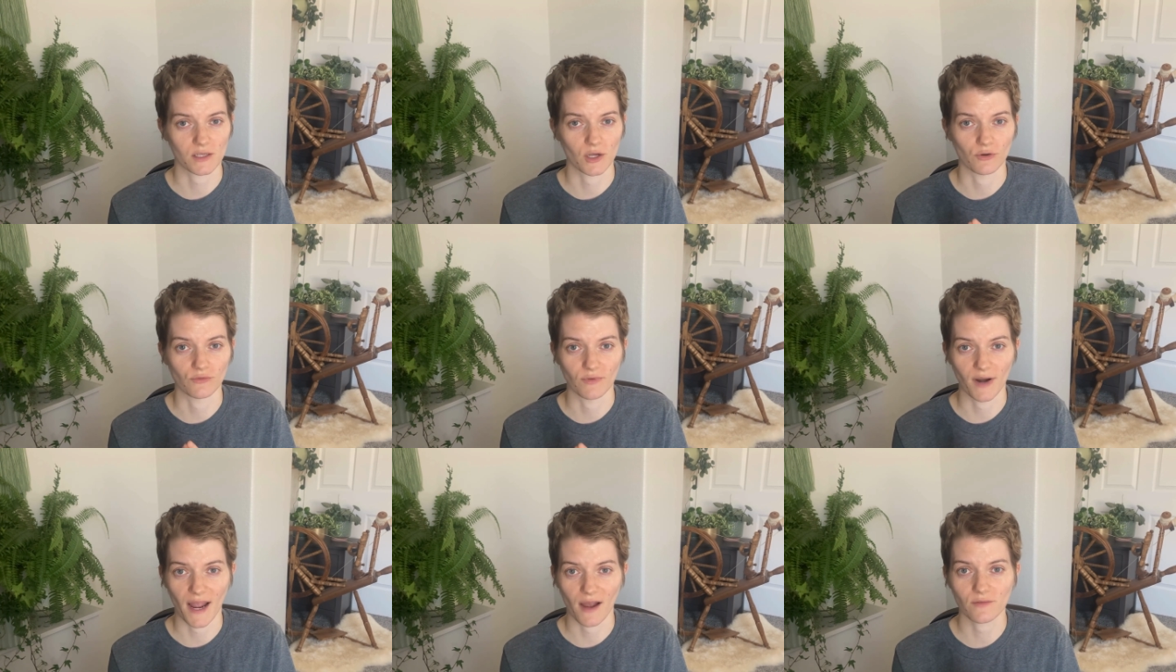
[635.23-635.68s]

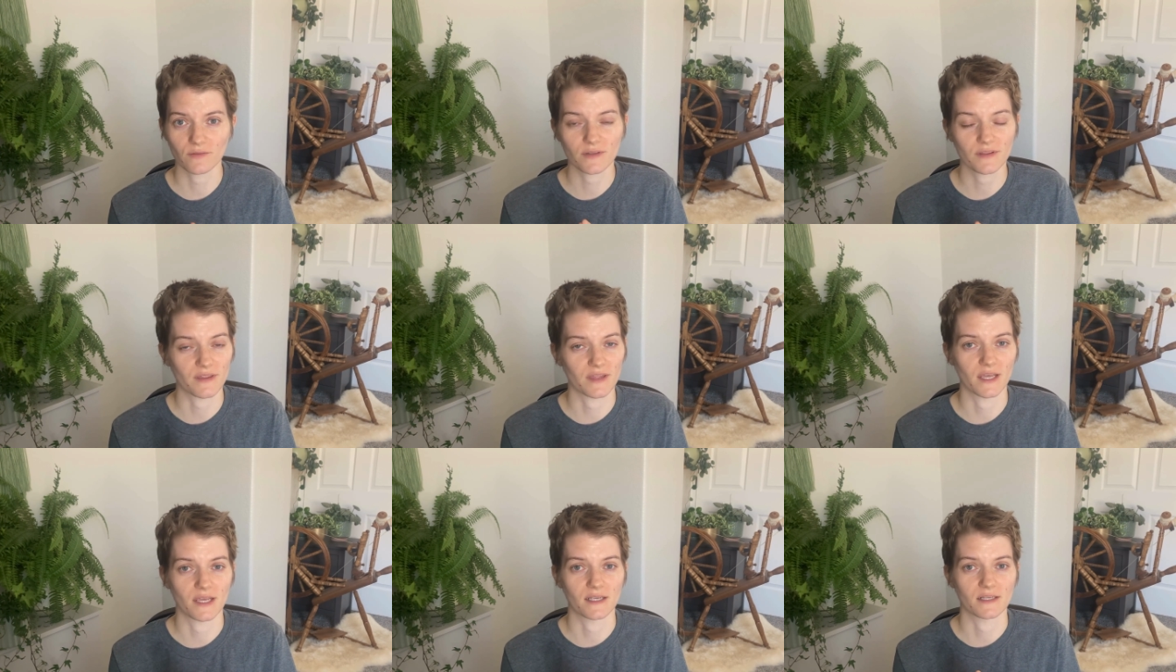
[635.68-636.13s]
around
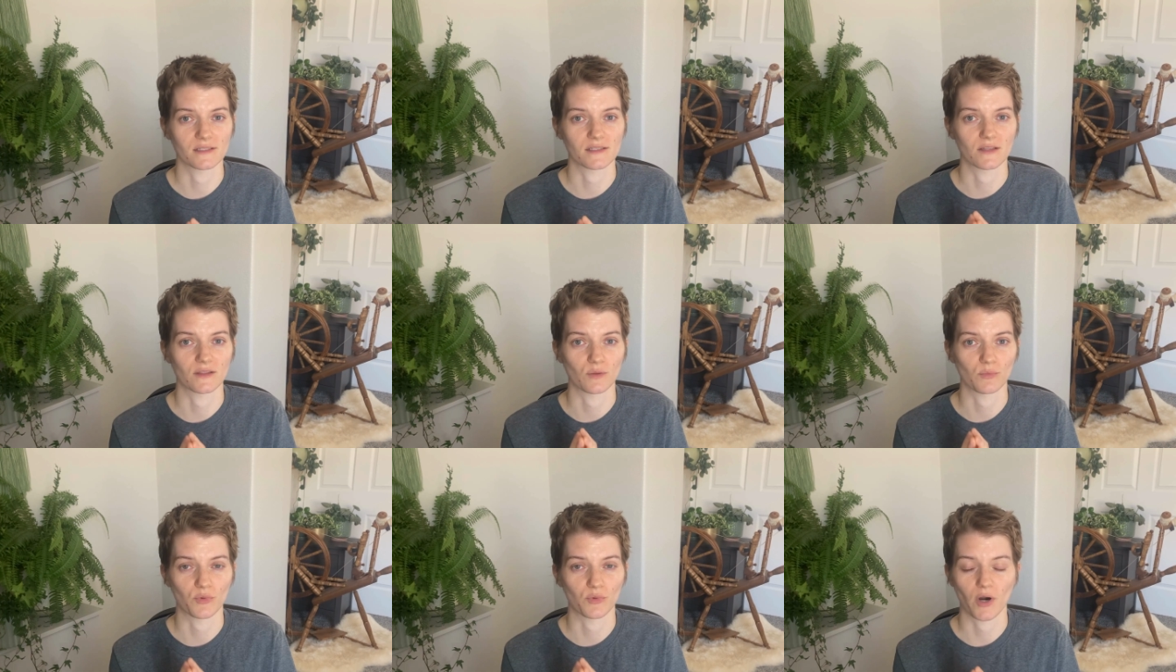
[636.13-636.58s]
things that
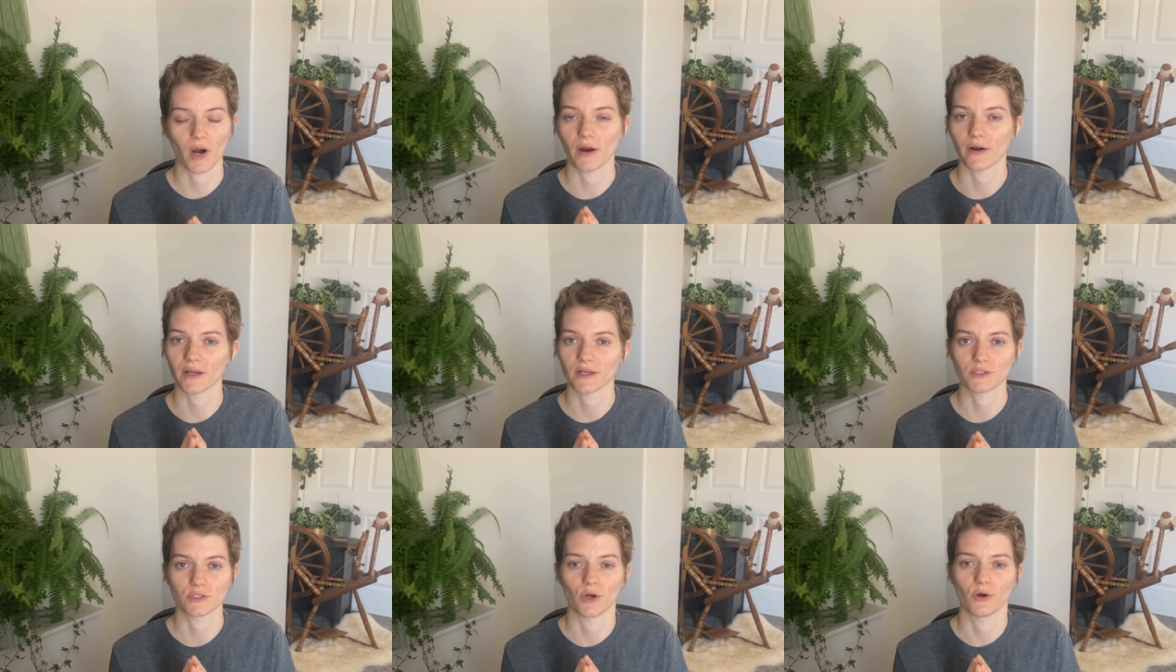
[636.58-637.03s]
the
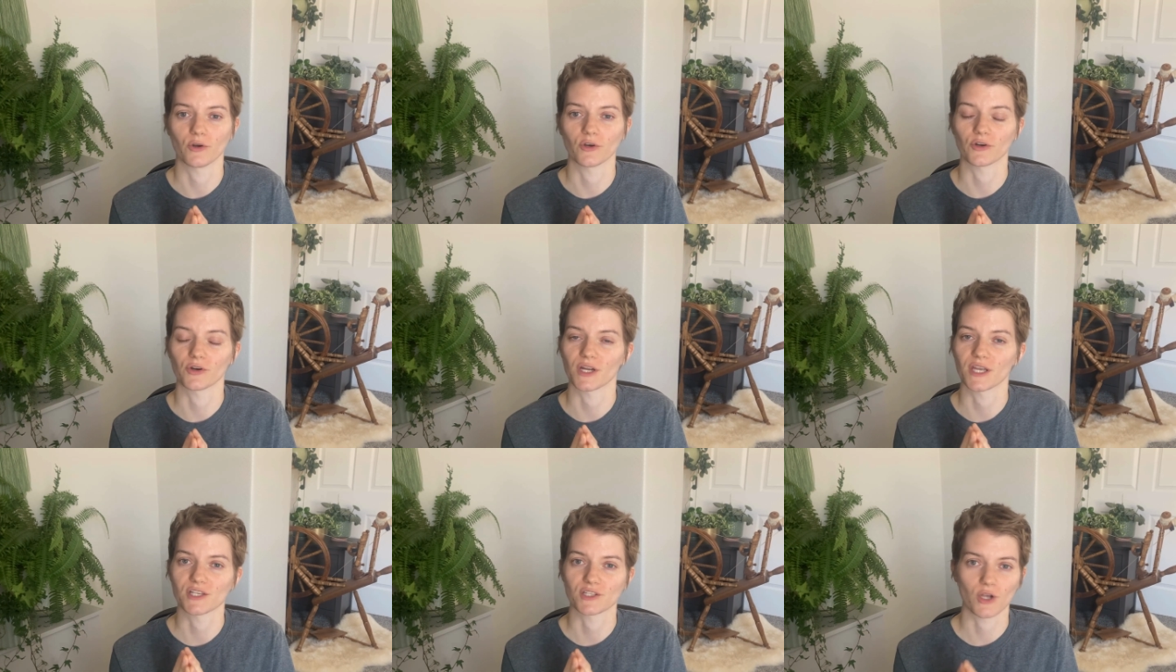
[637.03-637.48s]
product
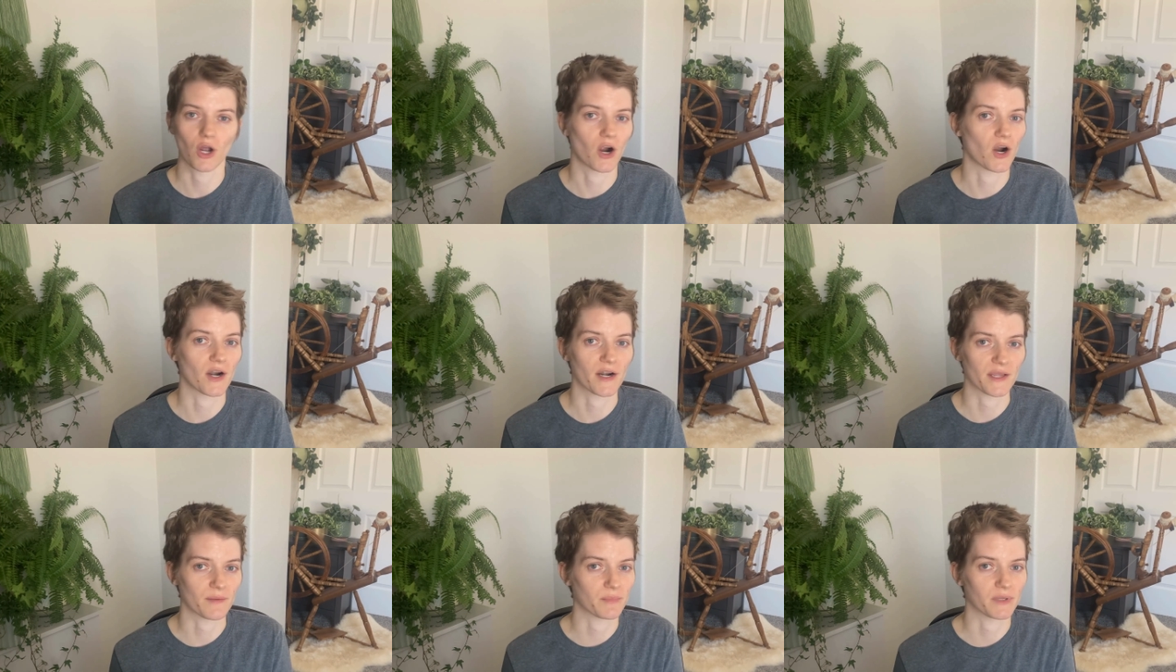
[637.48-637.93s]
owner is
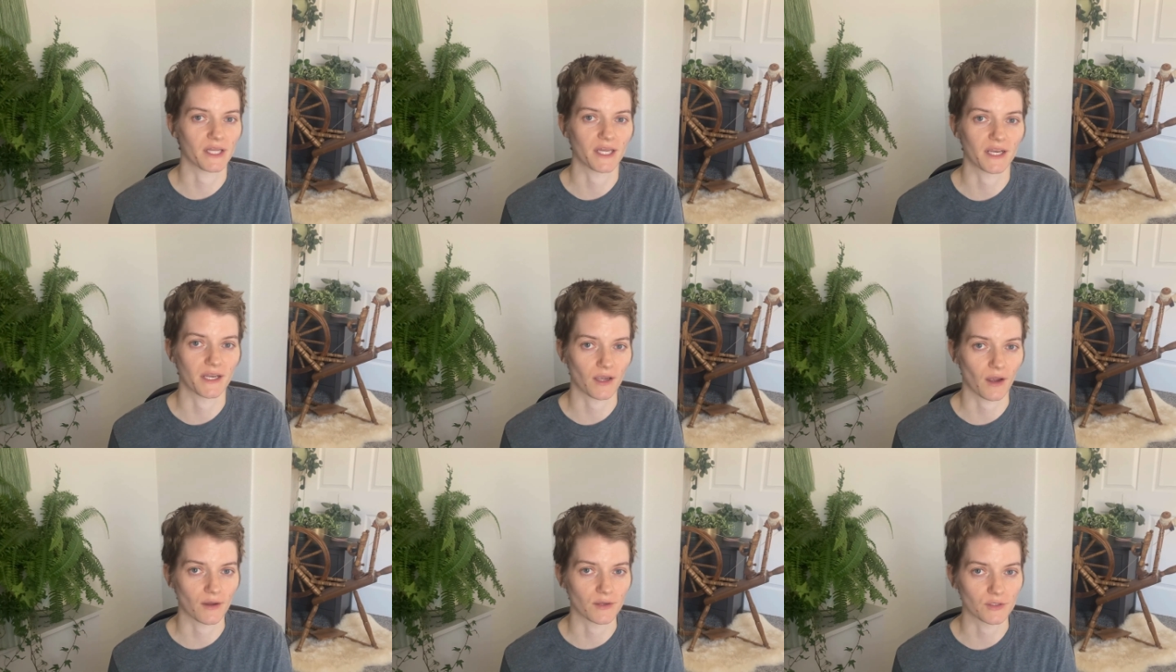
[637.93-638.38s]
already
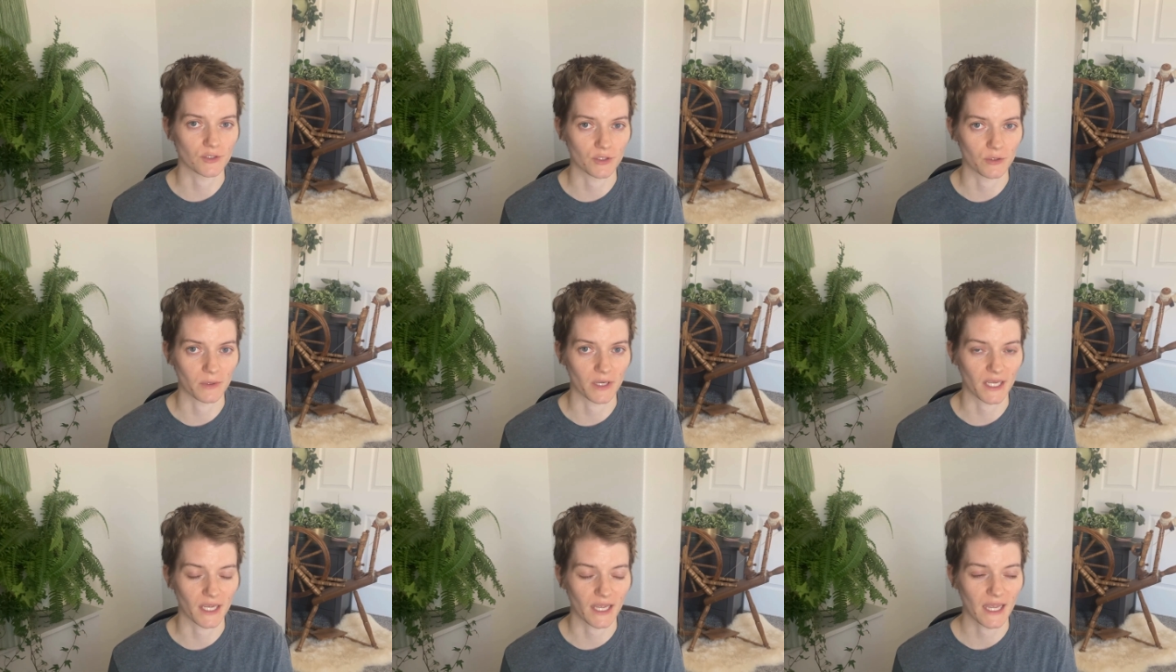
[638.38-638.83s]
planning on
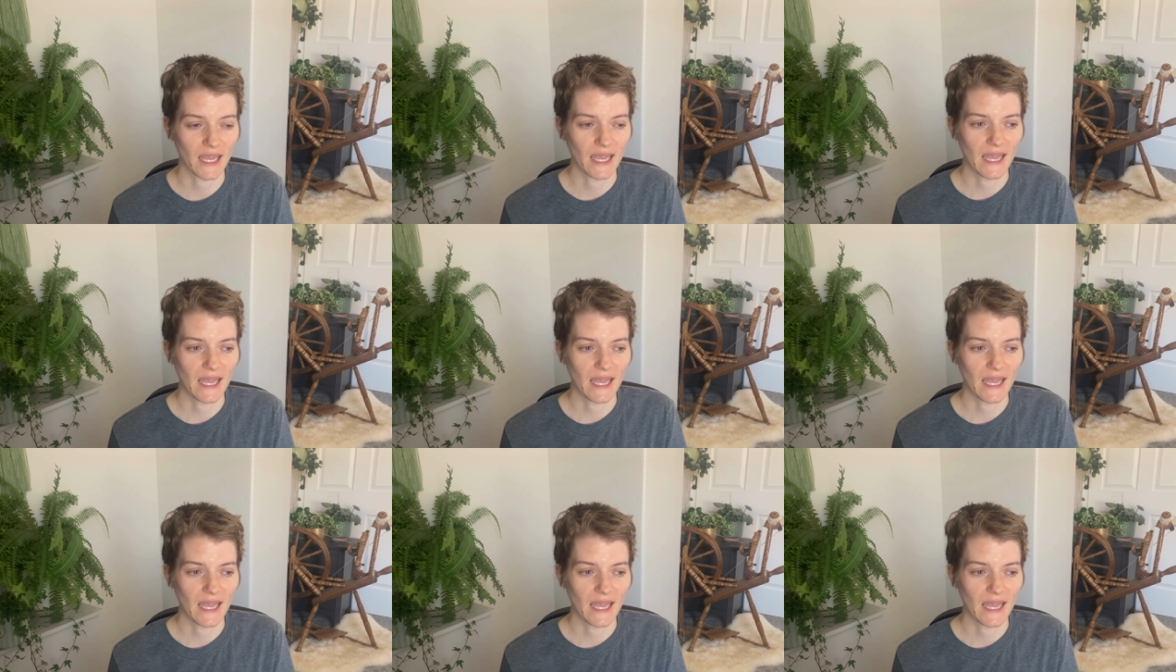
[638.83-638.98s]
doing,